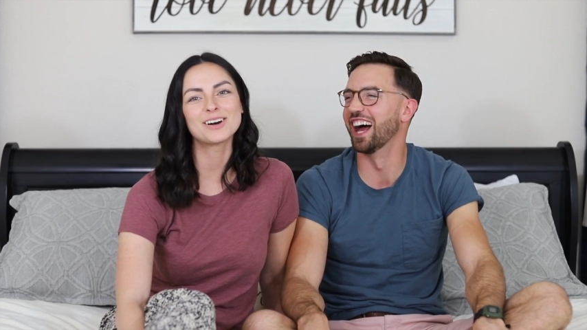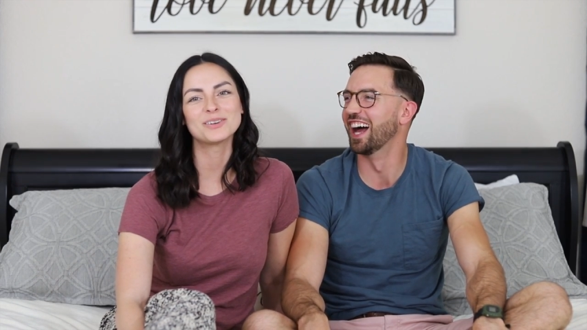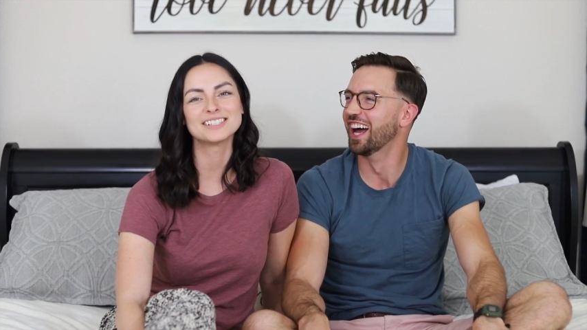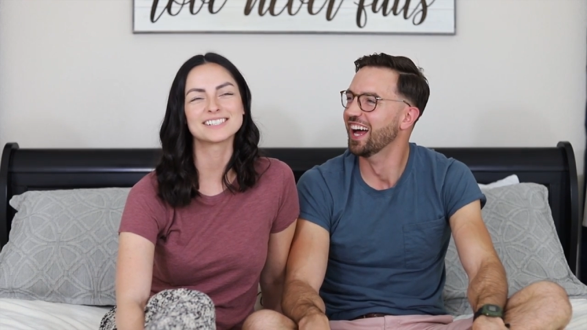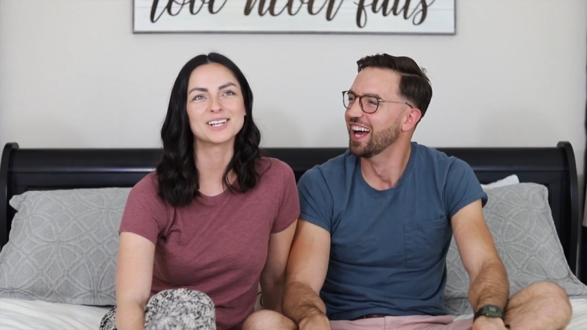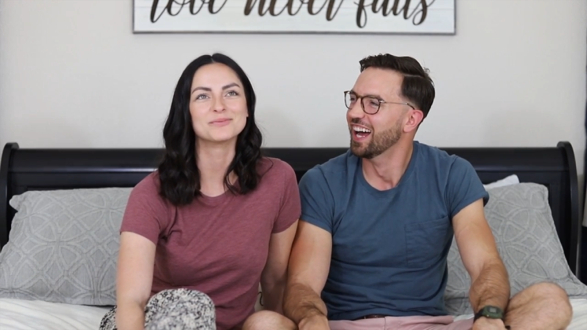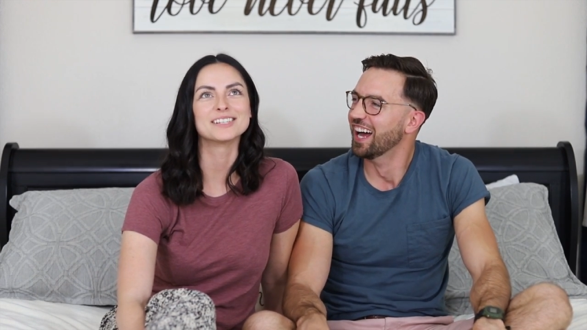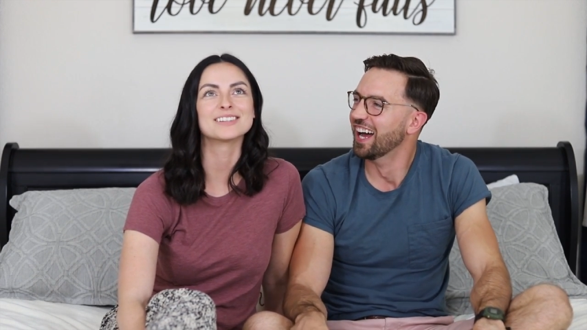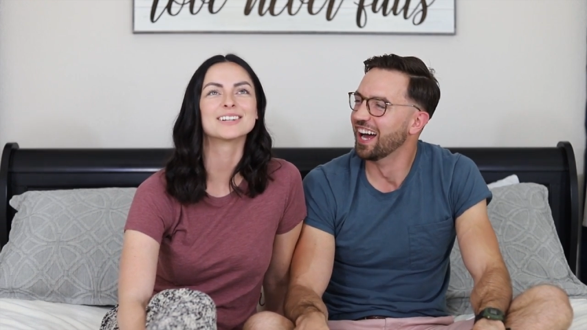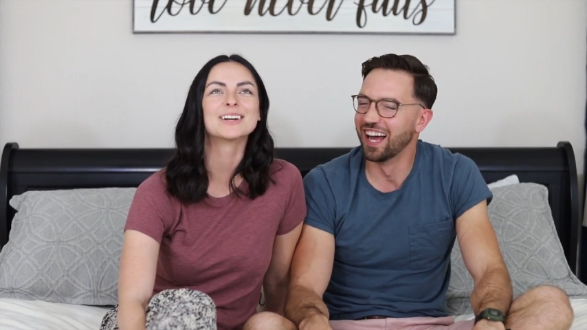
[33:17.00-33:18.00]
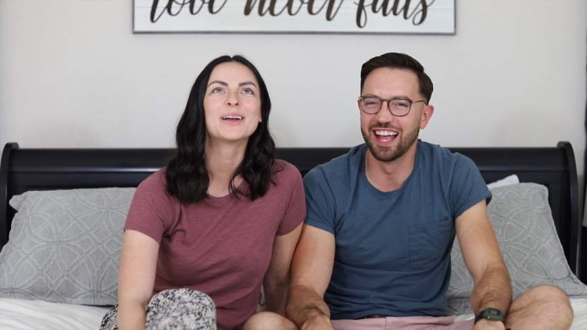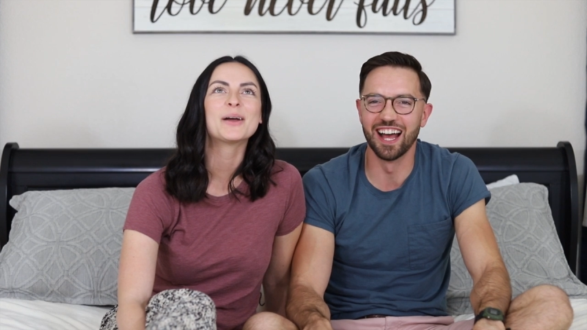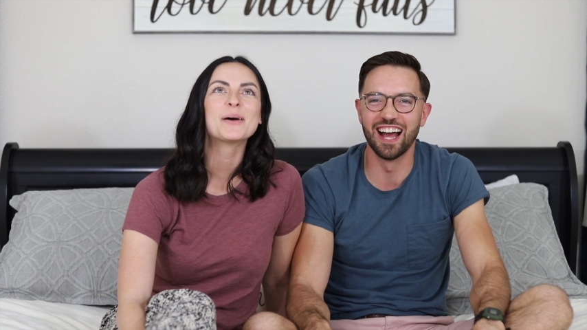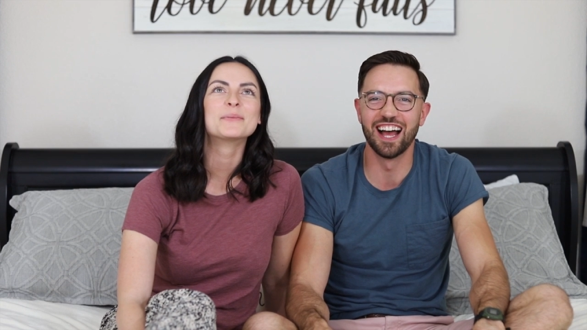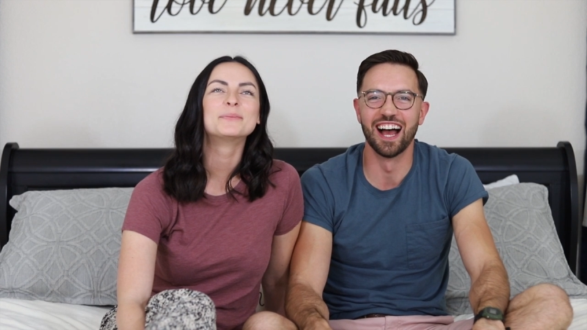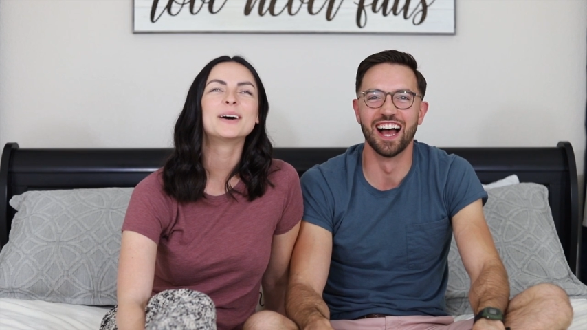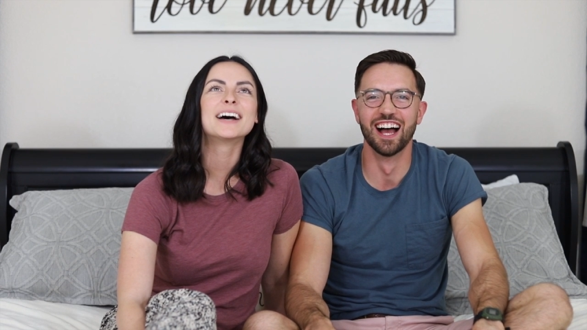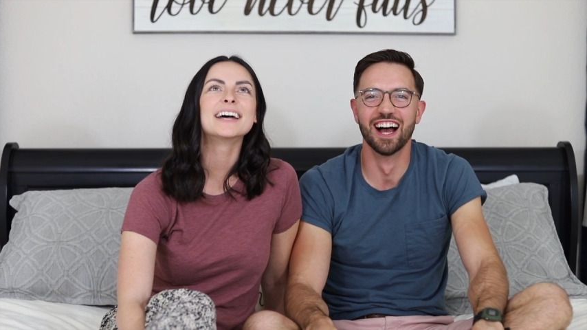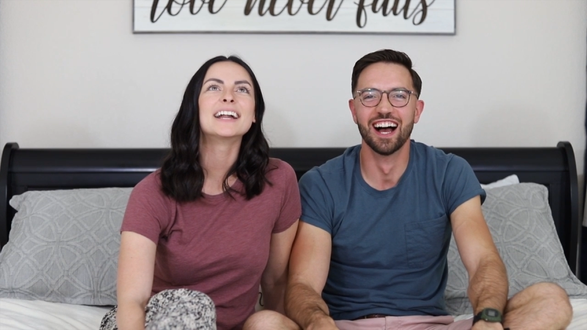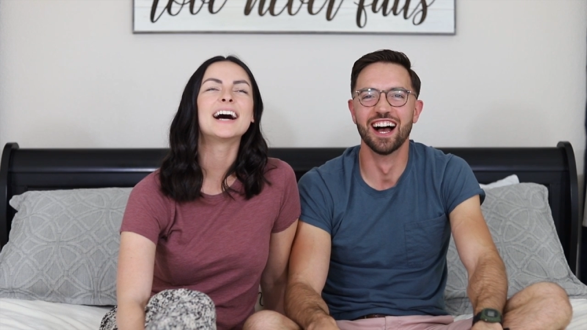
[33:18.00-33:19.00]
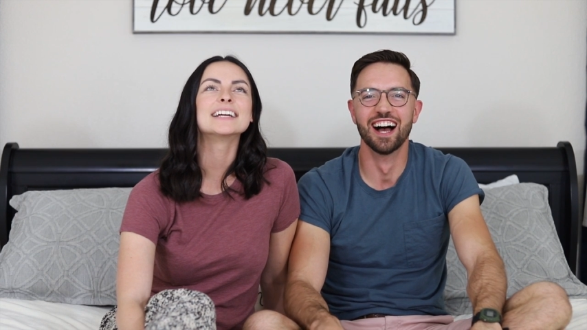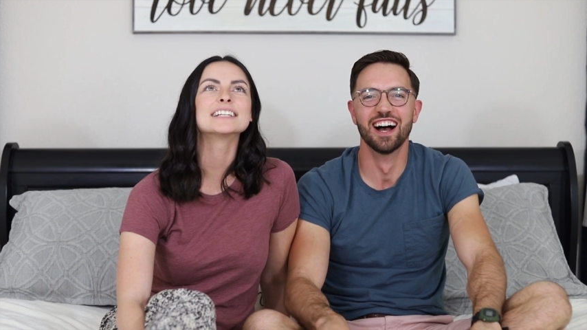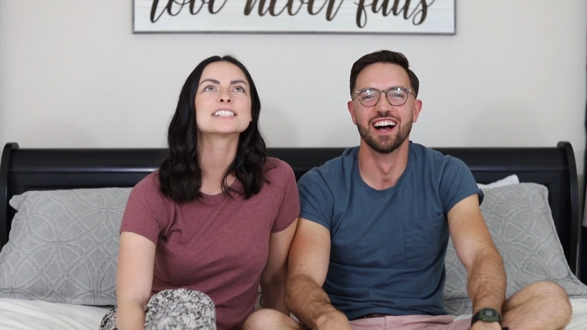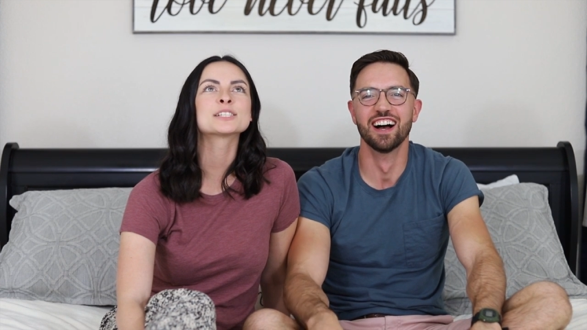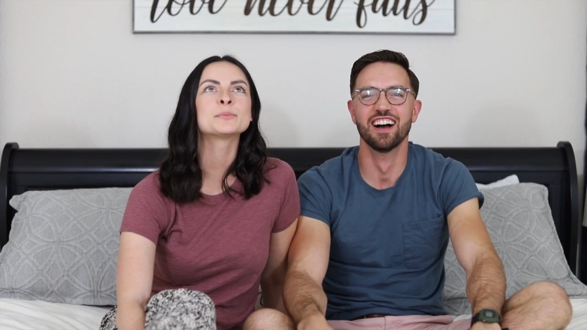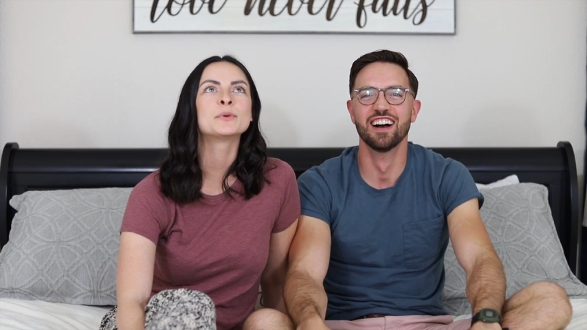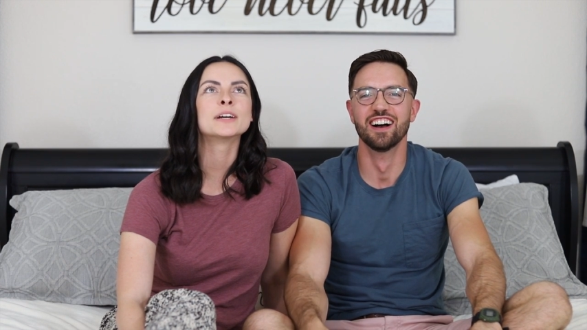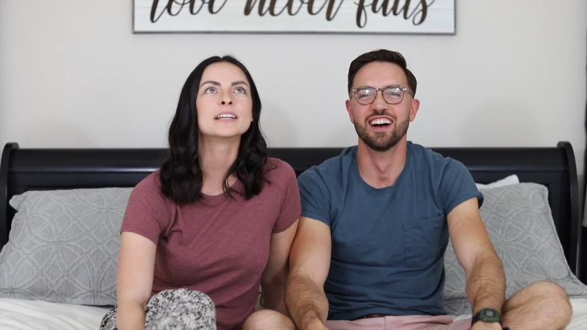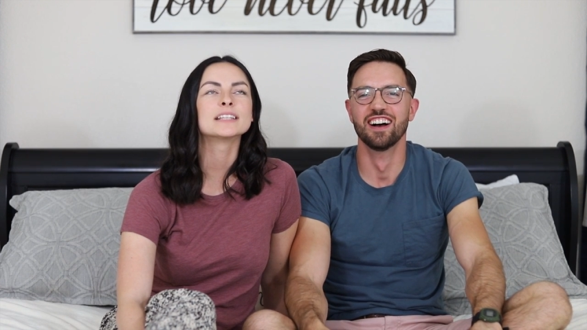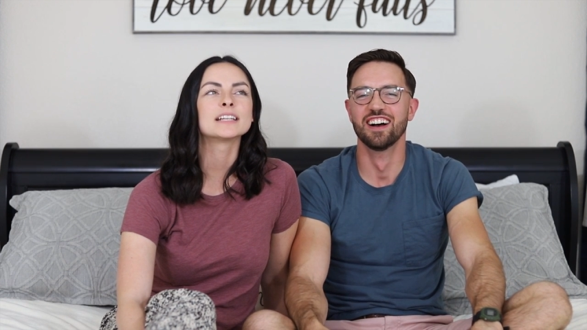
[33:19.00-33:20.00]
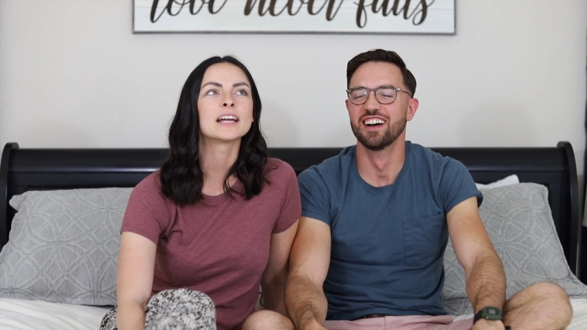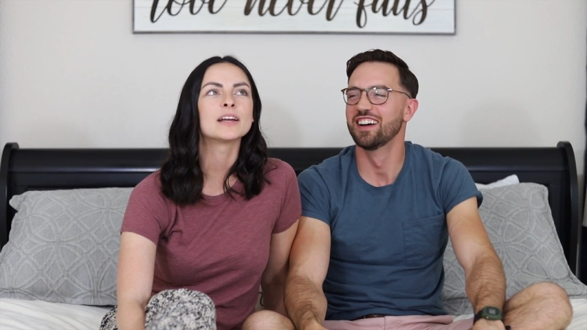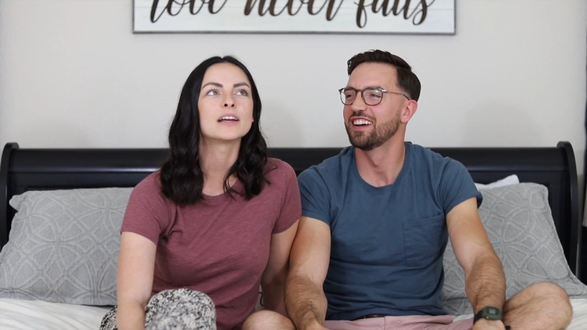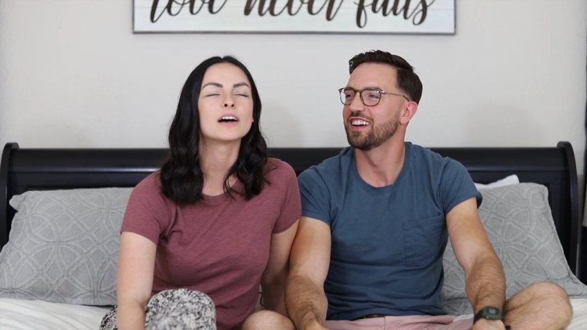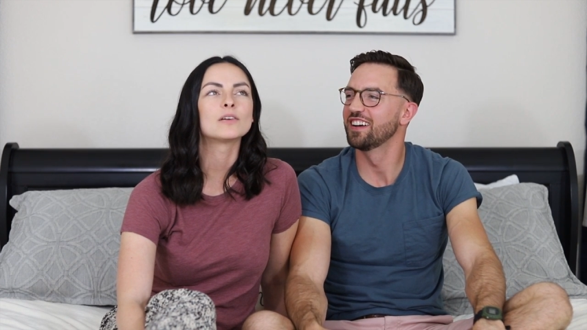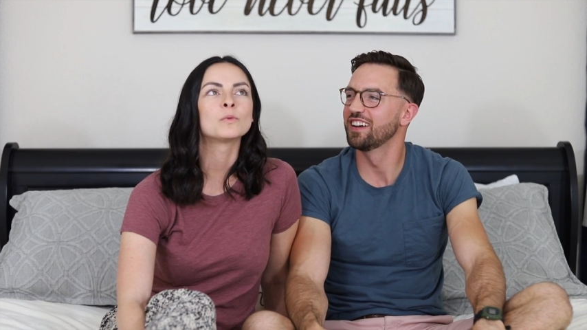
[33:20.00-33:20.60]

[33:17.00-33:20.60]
Speaker 1: always help either. but I guess the point that I,